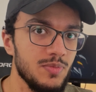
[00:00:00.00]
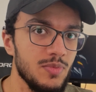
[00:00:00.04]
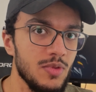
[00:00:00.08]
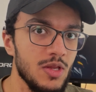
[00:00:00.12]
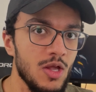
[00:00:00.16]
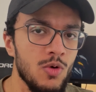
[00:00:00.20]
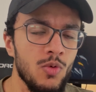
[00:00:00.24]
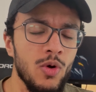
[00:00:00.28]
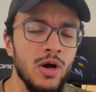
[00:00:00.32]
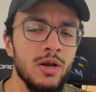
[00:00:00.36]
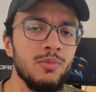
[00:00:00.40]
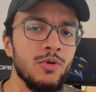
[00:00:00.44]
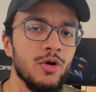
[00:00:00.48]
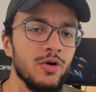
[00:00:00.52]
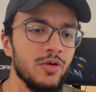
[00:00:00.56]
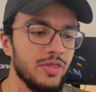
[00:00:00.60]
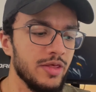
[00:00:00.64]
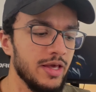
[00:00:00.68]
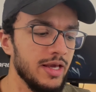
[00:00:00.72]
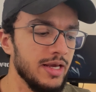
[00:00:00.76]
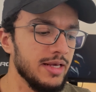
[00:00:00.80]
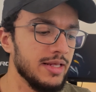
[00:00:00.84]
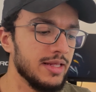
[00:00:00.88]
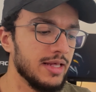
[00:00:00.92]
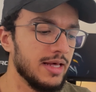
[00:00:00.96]
one more
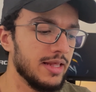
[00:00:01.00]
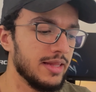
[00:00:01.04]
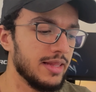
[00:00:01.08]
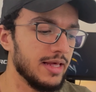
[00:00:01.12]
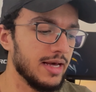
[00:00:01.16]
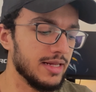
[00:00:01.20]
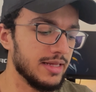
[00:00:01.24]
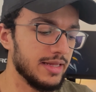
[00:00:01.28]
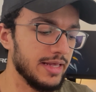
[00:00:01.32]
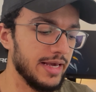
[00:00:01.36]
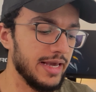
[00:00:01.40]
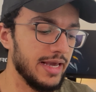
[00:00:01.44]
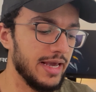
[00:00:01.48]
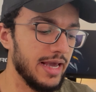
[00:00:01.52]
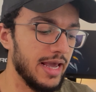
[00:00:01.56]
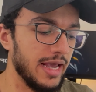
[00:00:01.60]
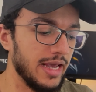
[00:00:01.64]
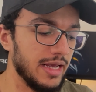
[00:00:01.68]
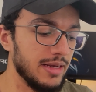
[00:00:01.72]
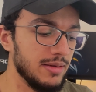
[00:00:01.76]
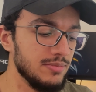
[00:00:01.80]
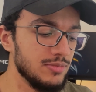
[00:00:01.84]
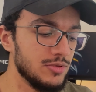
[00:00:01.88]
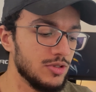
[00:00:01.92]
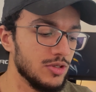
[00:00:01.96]
thing that they
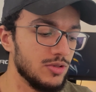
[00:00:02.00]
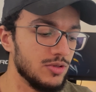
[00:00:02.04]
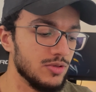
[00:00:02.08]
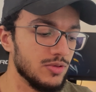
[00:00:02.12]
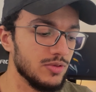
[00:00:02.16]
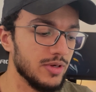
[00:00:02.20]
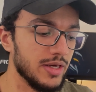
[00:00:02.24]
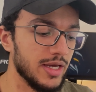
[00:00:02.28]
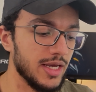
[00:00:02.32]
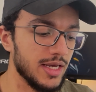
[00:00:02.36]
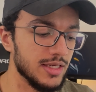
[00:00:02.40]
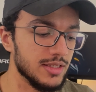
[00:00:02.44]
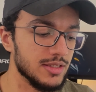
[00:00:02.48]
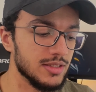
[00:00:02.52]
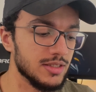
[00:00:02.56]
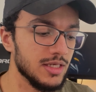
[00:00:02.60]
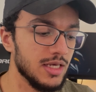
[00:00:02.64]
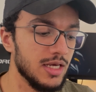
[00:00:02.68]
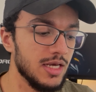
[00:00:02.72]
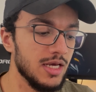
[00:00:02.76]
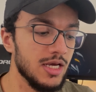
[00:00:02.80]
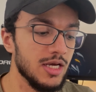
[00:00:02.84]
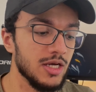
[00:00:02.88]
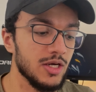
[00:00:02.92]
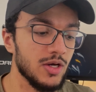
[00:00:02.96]
aim to do is
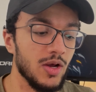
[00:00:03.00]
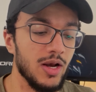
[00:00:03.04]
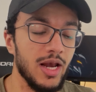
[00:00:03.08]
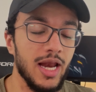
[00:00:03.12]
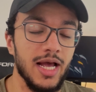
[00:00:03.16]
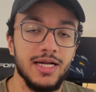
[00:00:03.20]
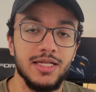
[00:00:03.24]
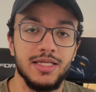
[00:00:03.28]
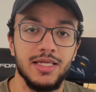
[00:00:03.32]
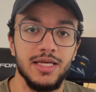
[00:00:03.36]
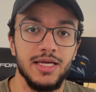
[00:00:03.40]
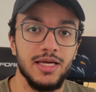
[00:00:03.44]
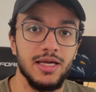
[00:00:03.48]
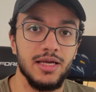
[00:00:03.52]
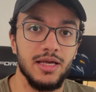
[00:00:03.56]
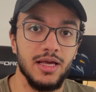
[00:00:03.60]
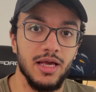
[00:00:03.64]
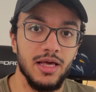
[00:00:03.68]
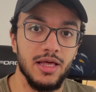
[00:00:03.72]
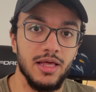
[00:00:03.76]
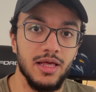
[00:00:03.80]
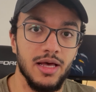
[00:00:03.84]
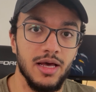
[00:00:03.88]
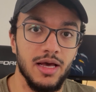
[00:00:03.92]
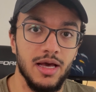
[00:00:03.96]

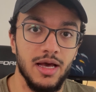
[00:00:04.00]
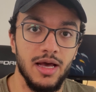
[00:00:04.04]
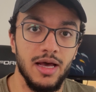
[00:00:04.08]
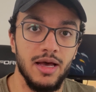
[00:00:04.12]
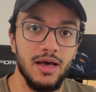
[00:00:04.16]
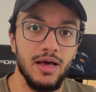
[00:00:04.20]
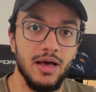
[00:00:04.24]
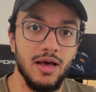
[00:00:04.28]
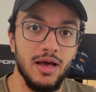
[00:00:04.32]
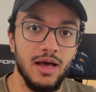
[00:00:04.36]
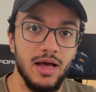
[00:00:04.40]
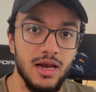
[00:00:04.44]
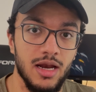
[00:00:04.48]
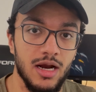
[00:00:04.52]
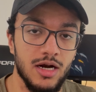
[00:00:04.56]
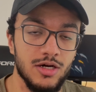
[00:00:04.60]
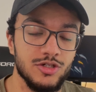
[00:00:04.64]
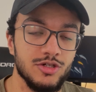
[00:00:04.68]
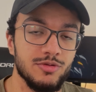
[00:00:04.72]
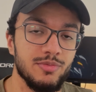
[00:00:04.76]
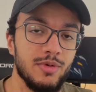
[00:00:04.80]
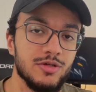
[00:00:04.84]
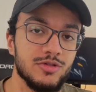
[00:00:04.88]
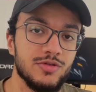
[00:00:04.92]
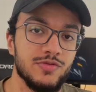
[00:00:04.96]
collecting a large
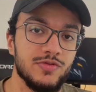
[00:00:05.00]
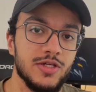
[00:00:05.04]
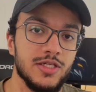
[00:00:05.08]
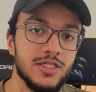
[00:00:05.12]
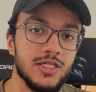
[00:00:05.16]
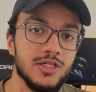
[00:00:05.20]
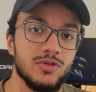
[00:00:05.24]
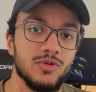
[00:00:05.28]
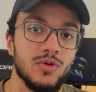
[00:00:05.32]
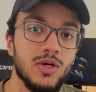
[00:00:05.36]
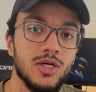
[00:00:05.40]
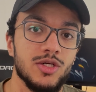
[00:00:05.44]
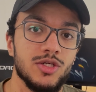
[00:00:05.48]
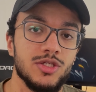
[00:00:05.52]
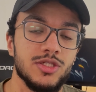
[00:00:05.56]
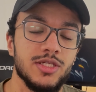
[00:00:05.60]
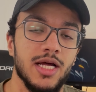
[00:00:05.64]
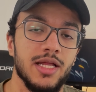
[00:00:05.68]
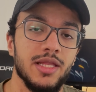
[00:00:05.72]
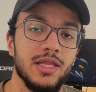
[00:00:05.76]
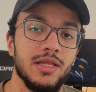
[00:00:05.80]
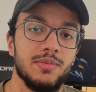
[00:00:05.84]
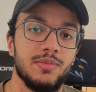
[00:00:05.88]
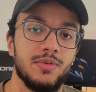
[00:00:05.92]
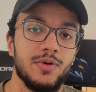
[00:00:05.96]
amount of data to
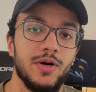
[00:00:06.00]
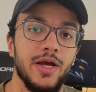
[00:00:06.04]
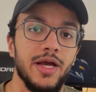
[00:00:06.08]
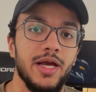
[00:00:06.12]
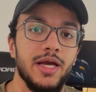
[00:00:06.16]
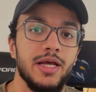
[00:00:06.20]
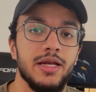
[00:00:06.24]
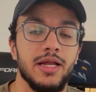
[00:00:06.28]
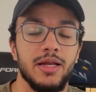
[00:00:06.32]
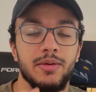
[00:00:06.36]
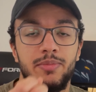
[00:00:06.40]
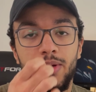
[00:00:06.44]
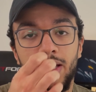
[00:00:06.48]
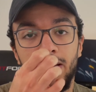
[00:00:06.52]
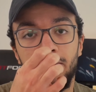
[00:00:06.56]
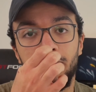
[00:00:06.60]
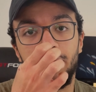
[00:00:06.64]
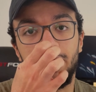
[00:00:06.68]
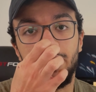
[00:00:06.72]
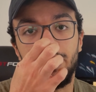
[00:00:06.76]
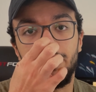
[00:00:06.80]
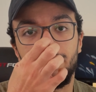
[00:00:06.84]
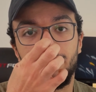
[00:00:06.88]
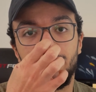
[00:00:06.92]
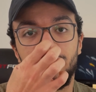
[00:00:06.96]
understand the brain and maybe
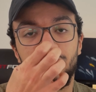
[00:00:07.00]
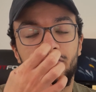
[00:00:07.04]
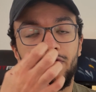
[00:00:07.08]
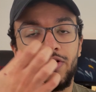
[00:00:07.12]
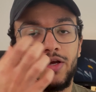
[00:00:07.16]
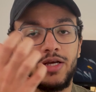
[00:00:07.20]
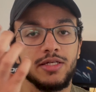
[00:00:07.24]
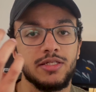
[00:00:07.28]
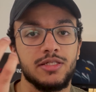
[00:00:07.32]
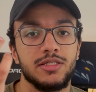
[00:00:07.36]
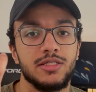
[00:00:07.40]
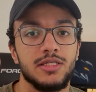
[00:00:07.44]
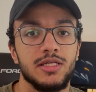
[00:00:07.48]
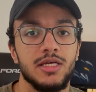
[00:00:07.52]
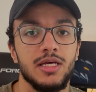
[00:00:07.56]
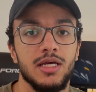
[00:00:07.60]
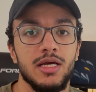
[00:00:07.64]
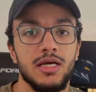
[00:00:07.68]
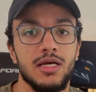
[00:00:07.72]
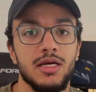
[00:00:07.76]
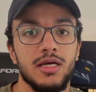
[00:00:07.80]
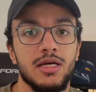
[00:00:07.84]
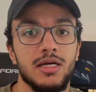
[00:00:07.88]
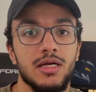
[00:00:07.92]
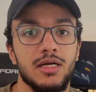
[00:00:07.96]
even fix
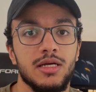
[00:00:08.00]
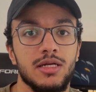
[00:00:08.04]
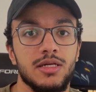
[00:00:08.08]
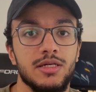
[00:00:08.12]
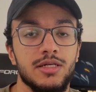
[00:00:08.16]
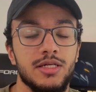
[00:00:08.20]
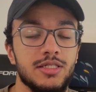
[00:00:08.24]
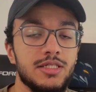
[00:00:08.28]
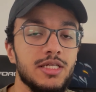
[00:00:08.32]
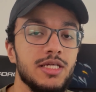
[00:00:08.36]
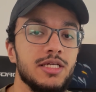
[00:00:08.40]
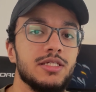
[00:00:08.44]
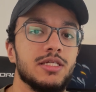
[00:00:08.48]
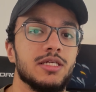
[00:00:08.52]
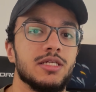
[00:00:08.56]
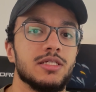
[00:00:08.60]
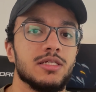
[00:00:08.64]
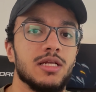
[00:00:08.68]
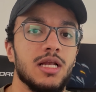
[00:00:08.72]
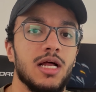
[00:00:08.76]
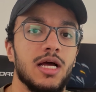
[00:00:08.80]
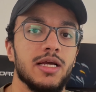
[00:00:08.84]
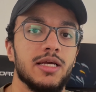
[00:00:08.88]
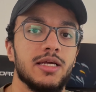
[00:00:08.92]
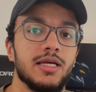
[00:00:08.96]
diseases
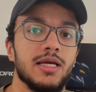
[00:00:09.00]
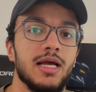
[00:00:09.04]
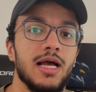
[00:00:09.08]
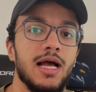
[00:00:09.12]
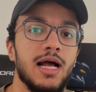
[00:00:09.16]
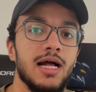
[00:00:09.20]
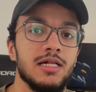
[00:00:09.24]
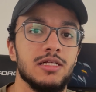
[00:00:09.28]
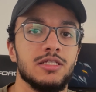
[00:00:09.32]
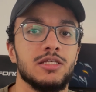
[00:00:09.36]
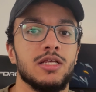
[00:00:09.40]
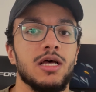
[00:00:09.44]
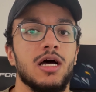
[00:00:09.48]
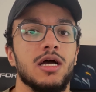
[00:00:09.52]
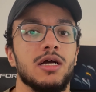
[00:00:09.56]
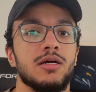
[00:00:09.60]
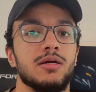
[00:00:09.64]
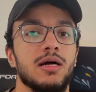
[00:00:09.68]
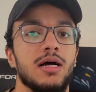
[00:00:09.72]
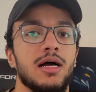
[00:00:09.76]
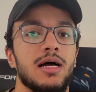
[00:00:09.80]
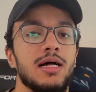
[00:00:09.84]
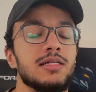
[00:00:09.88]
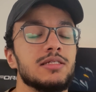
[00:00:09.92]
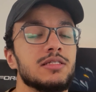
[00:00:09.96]
like
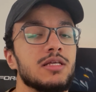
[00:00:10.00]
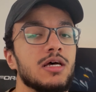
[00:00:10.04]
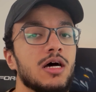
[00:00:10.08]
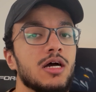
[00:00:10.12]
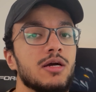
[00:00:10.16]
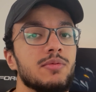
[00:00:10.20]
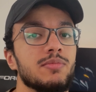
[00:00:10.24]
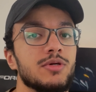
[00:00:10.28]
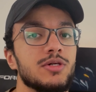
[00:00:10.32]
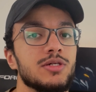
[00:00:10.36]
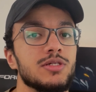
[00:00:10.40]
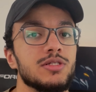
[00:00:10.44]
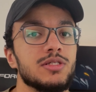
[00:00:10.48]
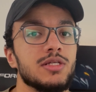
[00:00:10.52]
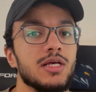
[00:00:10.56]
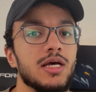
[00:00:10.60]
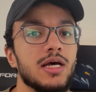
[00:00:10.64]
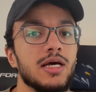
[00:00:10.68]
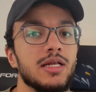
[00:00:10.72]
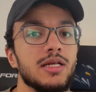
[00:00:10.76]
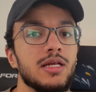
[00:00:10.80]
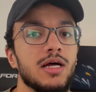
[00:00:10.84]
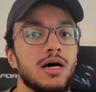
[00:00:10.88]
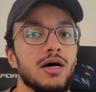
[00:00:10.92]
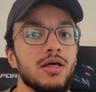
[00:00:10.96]
Alzheimer's
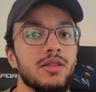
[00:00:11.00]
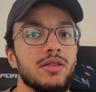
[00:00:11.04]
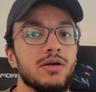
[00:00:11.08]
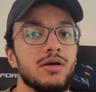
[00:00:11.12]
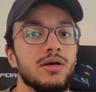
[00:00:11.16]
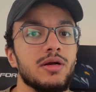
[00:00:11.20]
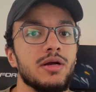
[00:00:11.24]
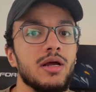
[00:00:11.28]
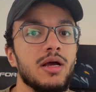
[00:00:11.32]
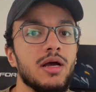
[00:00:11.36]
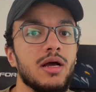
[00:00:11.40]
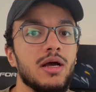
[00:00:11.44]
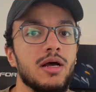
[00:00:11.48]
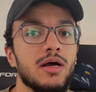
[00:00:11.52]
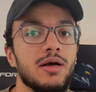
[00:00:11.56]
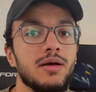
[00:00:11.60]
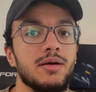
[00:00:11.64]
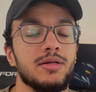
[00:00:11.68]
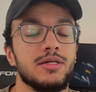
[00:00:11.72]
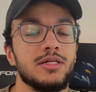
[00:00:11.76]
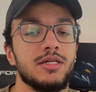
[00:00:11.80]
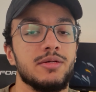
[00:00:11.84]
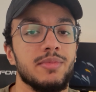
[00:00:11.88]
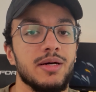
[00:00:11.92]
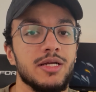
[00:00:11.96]
and
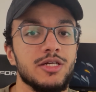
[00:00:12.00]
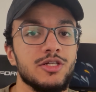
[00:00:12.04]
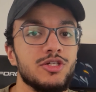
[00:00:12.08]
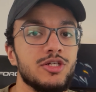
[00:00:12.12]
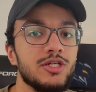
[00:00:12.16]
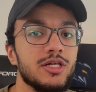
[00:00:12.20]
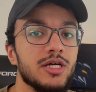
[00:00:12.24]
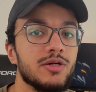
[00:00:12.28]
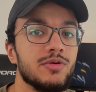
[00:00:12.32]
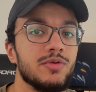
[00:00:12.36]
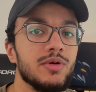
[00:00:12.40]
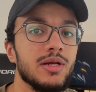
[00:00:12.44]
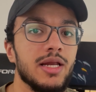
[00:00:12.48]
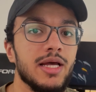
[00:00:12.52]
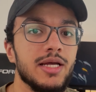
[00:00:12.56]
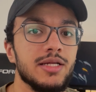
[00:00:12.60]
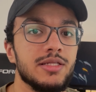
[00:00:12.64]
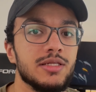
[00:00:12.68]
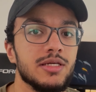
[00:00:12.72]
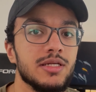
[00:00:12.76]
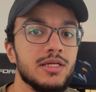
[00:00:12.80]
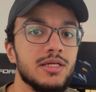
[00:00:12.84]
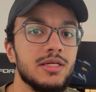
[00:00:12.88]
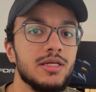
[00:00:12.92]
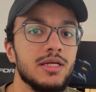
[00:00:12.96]
other
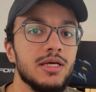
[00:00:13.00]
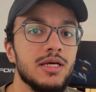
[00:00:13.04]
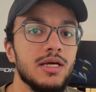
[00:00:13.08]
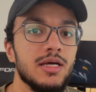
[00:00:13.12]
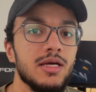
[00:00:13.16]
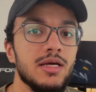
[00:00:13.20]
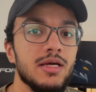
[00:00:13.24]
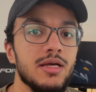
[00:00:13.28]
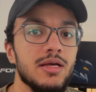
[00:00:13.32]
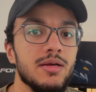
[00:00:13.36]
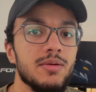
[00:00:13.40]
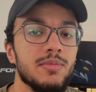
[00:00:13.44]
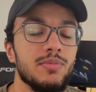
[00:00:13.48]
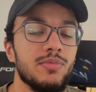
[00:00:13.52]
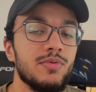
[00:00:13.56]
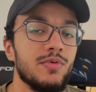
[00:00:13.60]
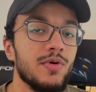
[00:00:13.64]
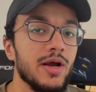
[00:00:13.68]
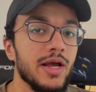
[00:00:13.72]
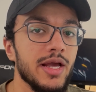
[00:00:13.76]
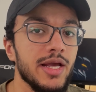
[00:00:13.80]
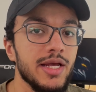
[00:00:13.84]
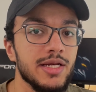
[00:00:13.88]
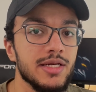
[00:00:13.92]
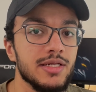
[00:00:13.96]
dementia-related
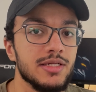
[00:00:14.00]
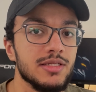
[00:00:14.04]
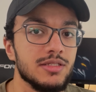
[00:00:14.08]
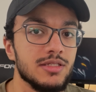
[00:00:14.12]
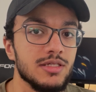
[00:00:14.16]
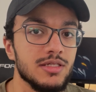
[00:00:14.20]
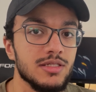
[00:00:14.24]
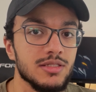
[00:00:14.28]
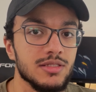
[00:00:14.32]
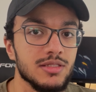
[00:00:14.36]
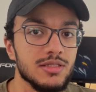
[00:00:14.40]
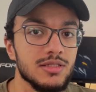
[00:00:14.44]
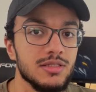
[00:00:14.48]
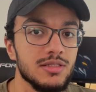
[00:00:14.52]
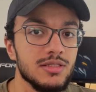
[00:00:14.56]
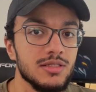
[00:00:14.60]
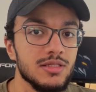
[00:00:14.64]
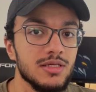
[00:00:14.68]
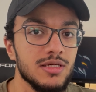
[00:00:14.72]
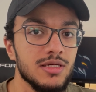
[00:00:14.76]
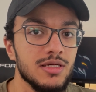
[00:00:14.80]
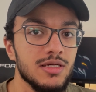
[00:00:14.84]
brain diseases.